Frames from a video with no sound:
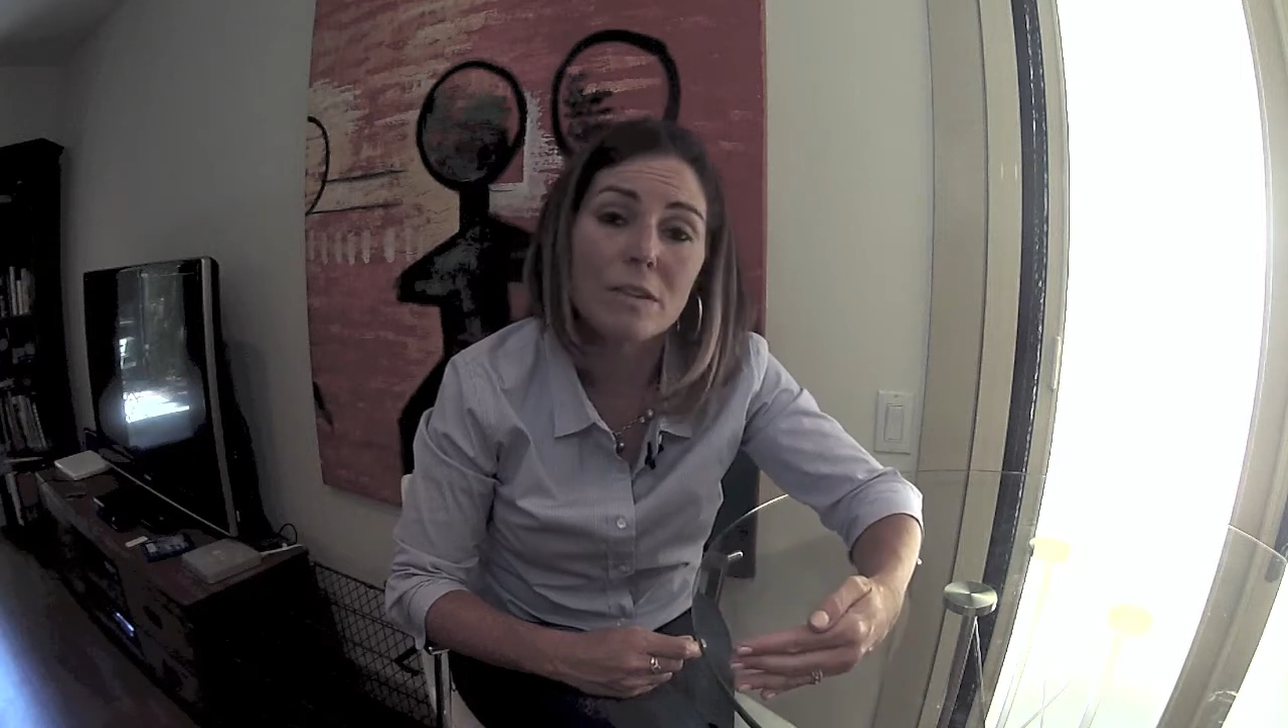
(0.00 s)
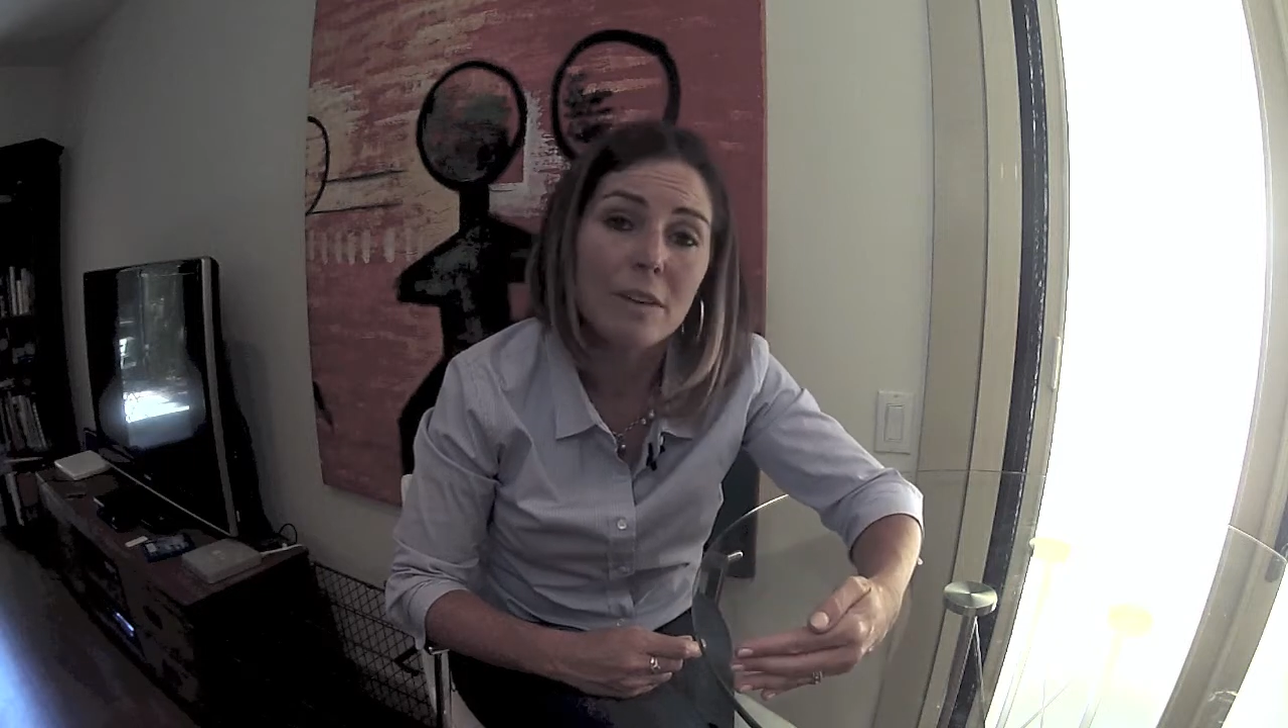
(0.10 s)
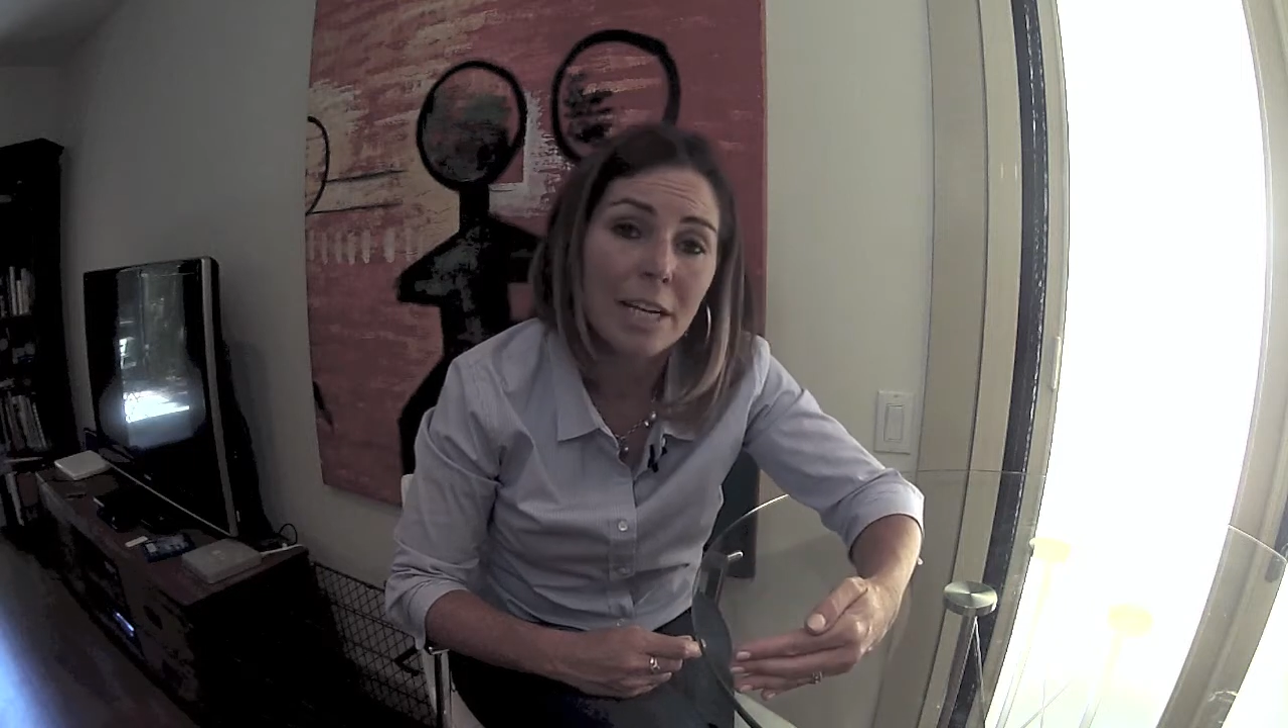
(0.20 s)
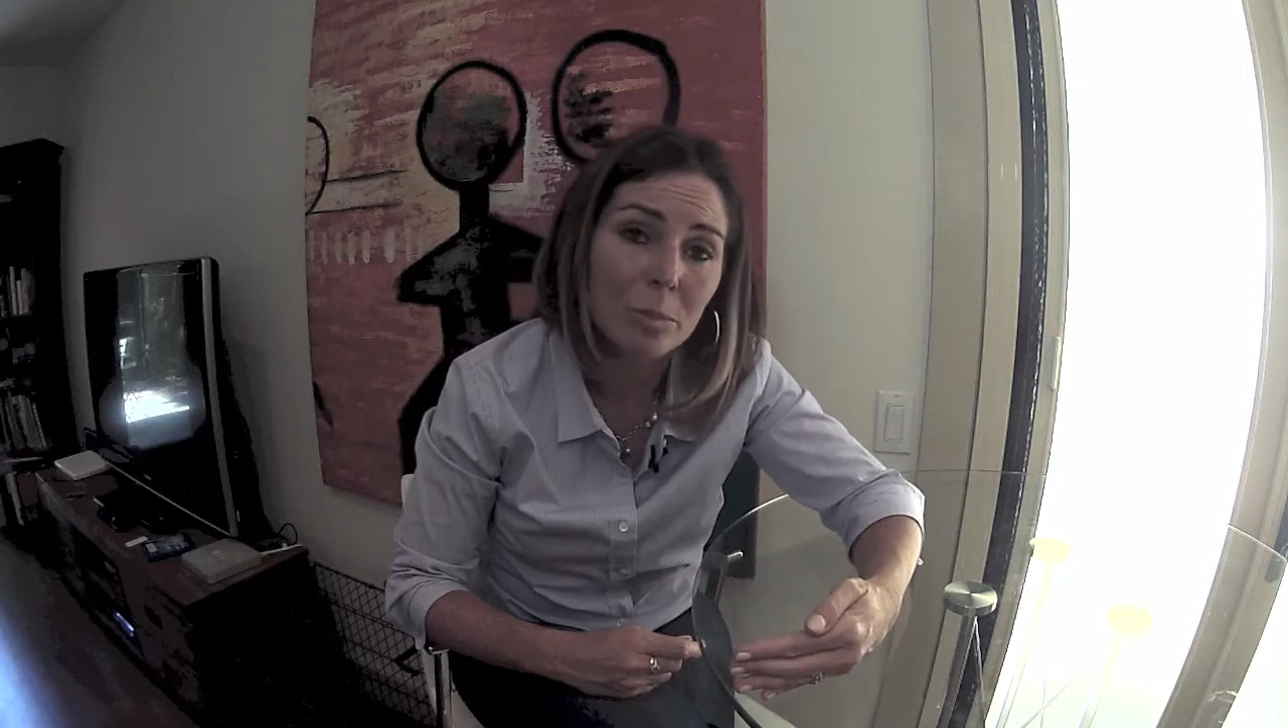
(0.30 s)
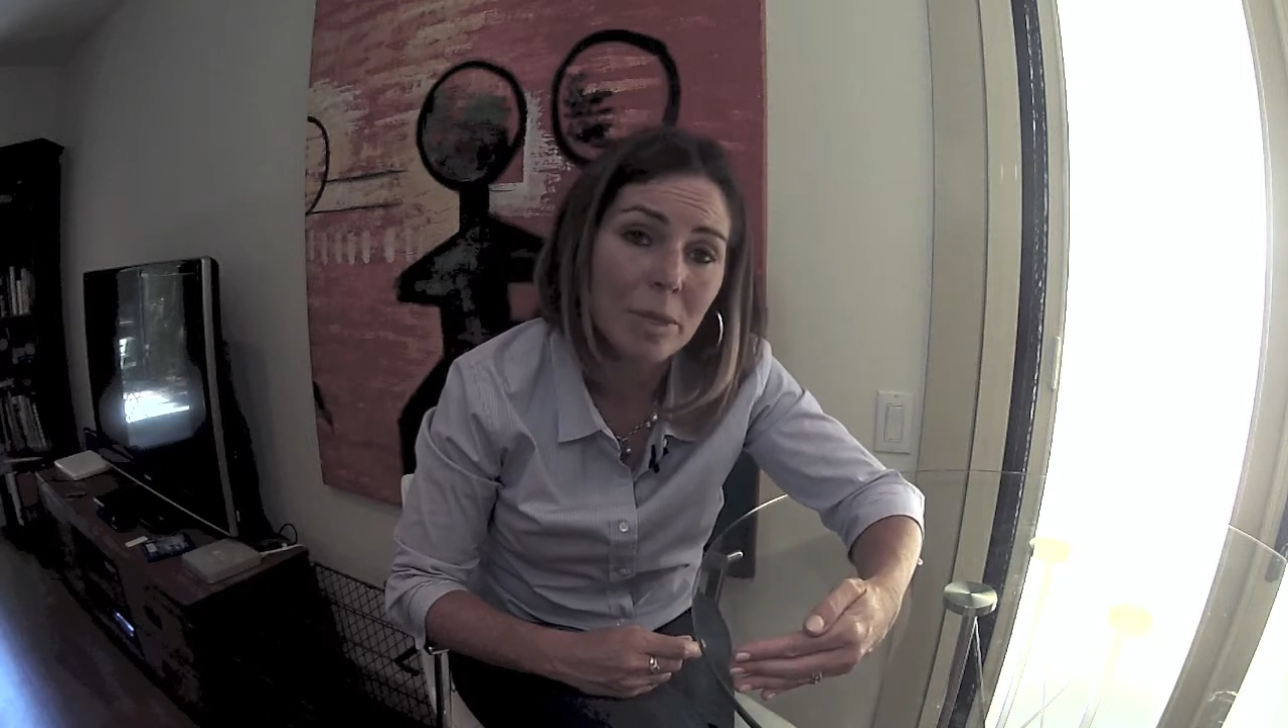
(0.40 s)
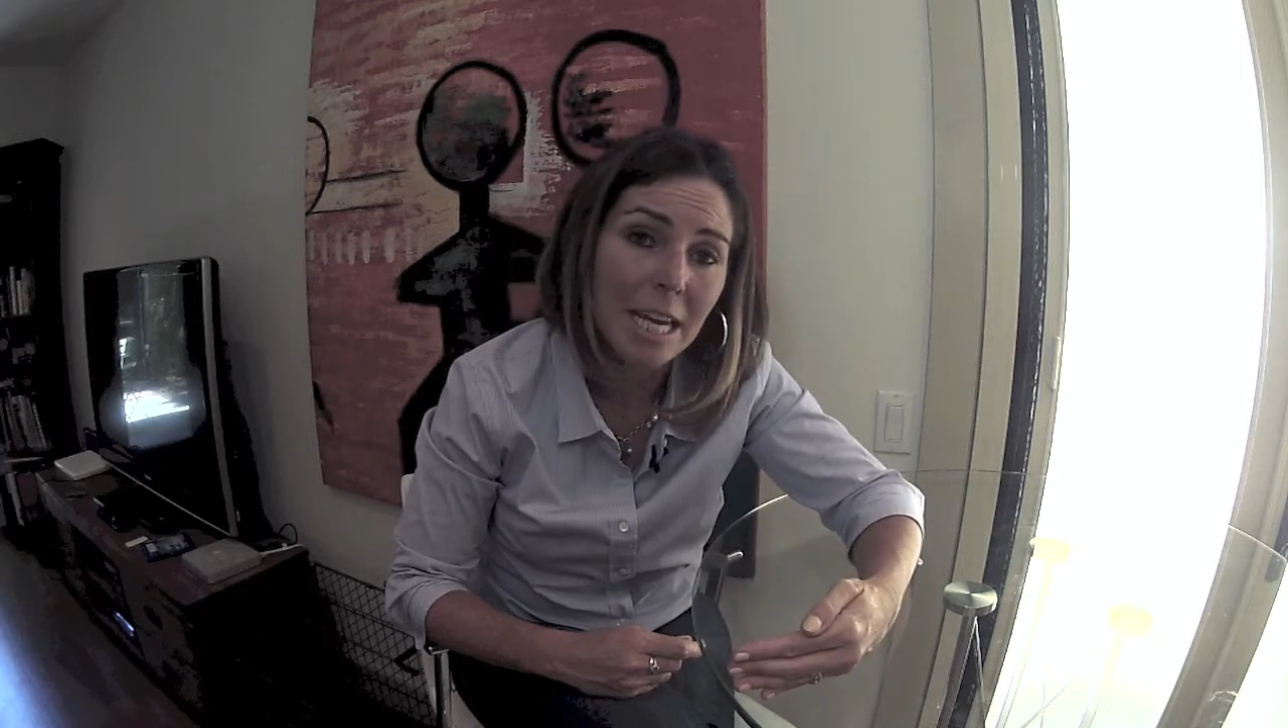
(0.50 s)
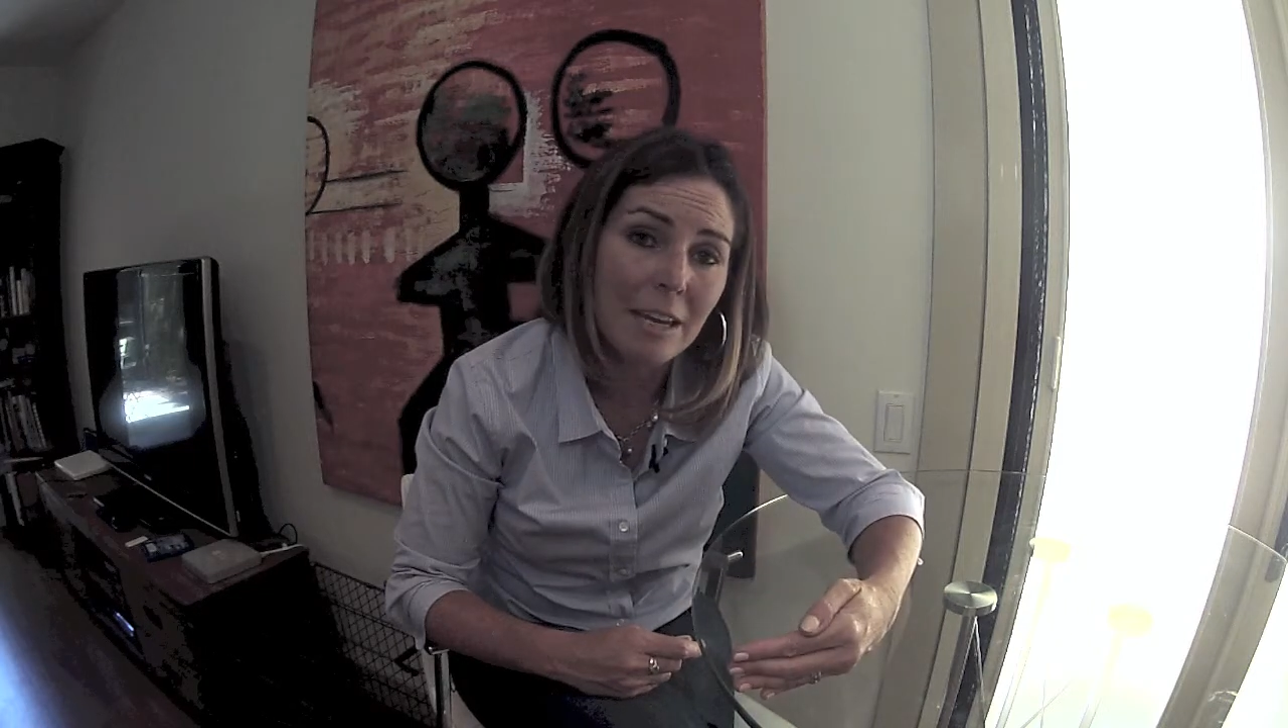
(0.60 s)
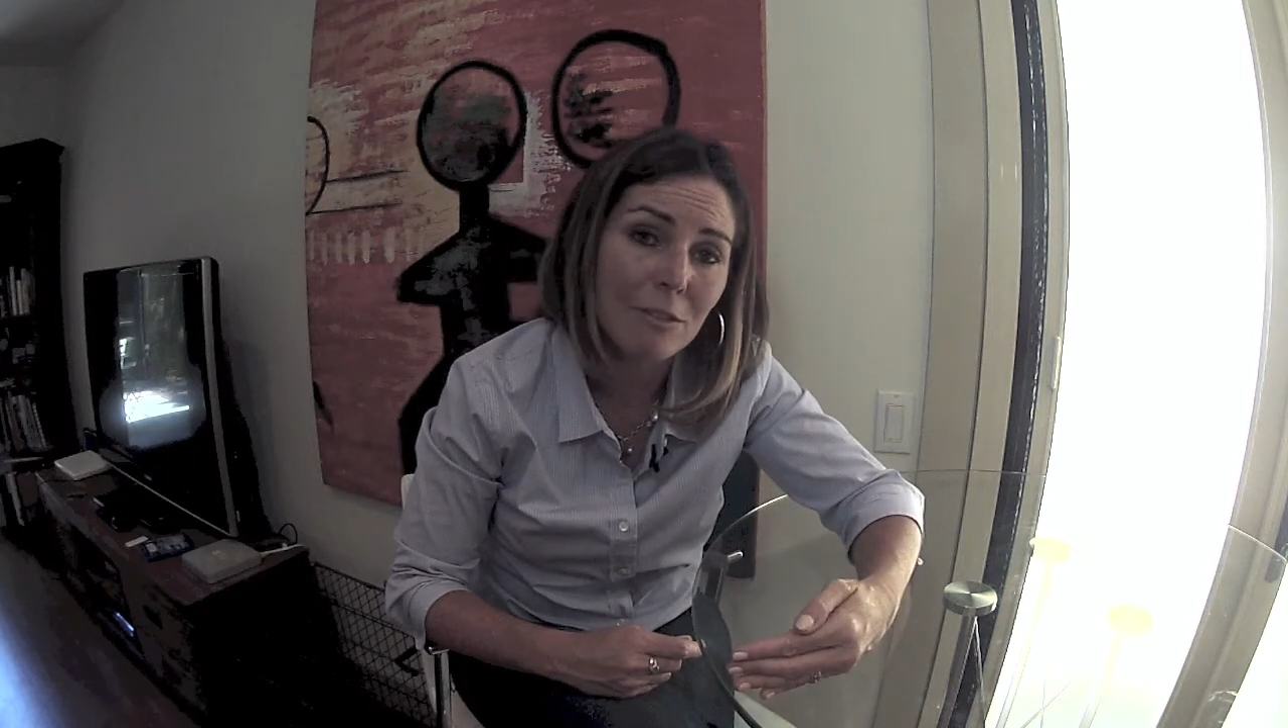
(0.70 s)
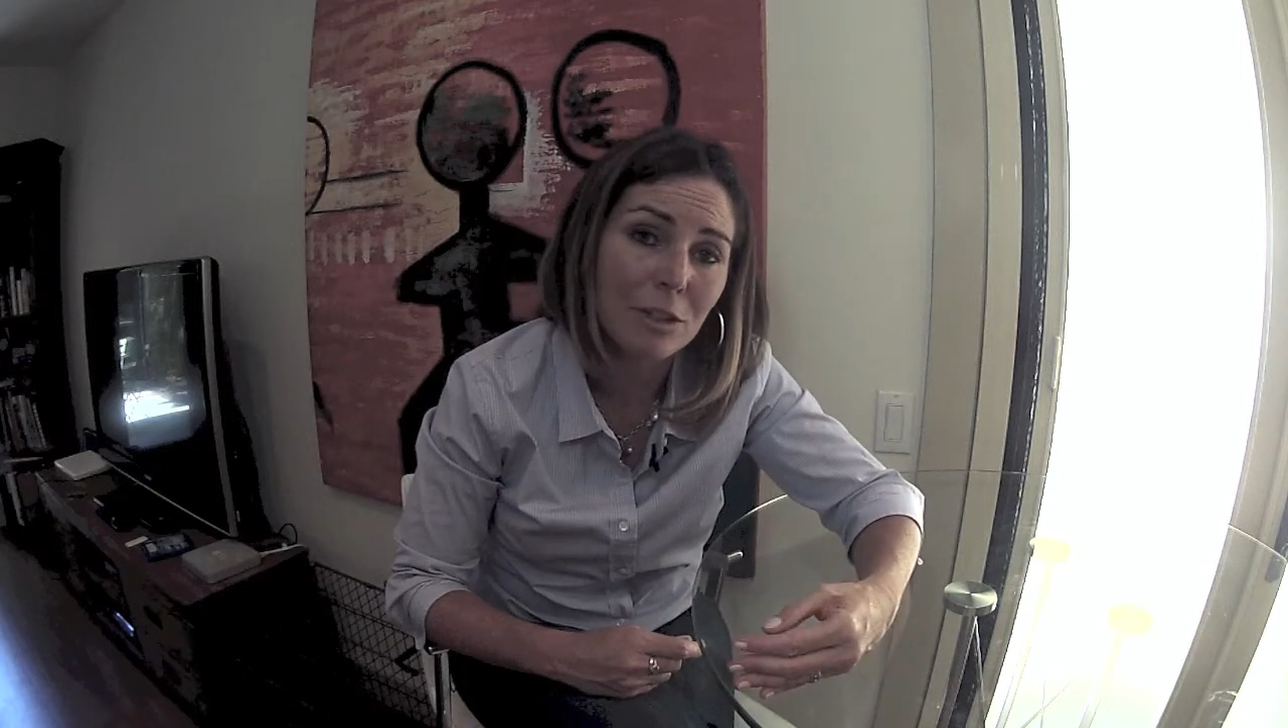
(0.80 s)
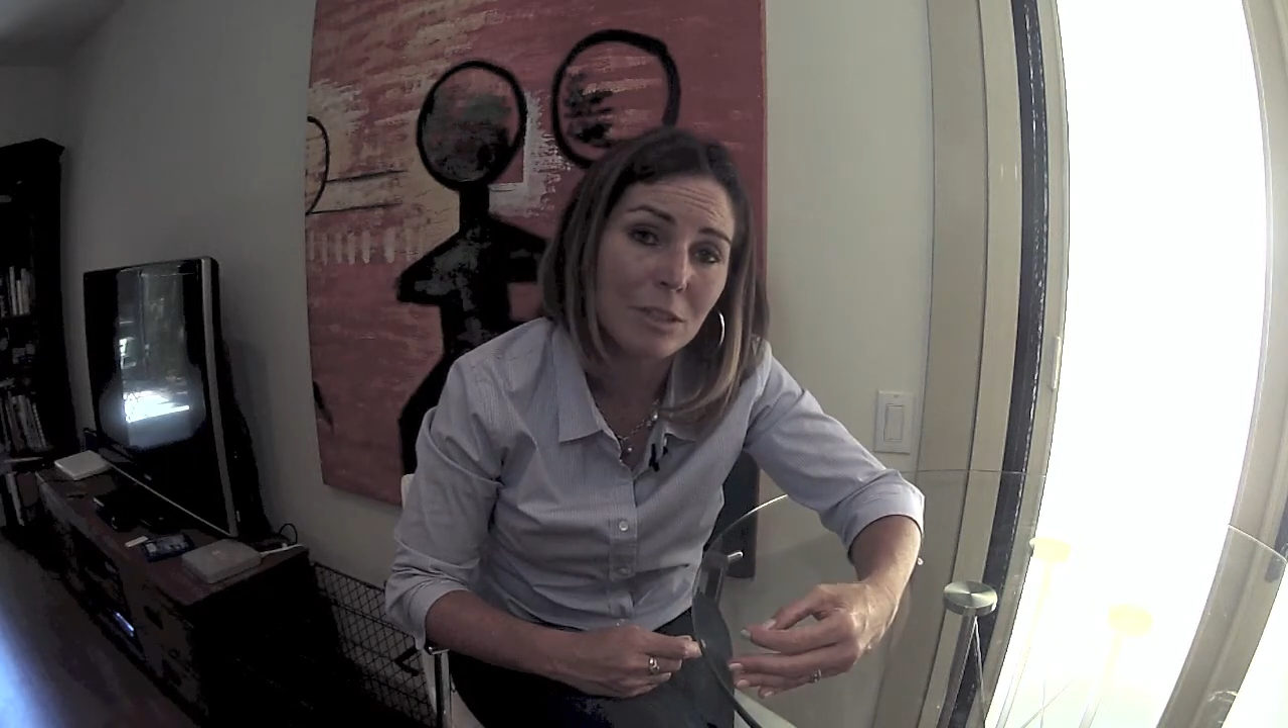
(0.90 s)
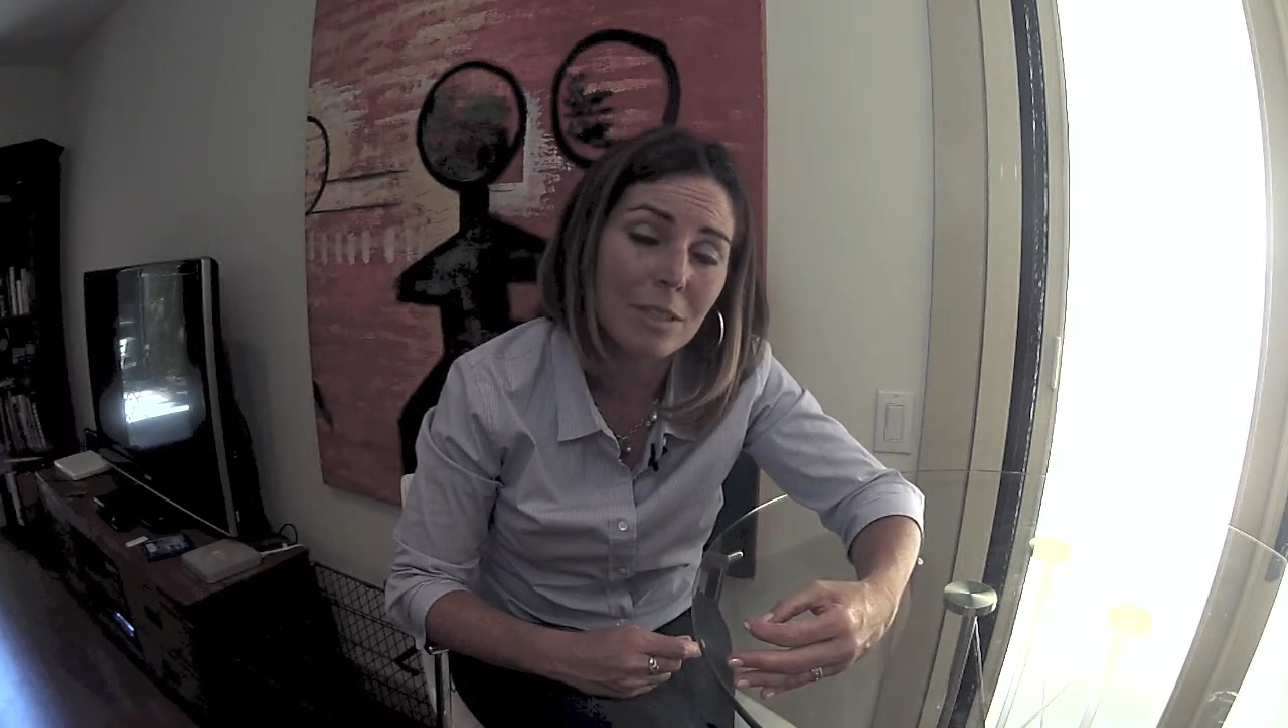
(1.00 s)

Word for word: vital behaviors